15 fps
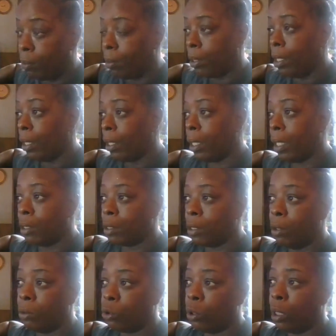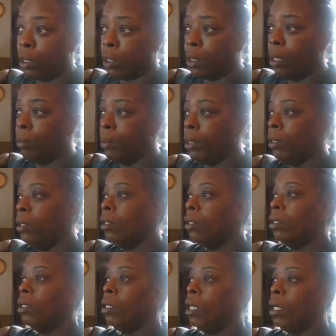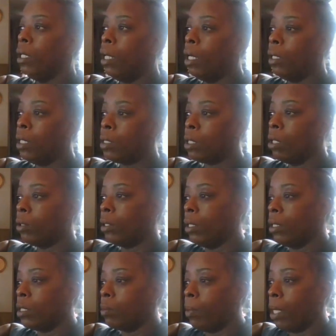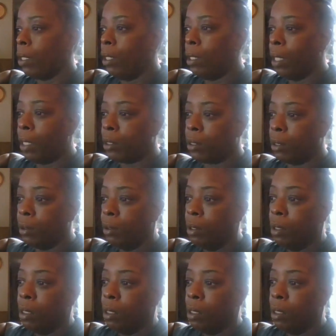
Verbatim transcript: But now he got his own trucking company, and now his thing is back. He like to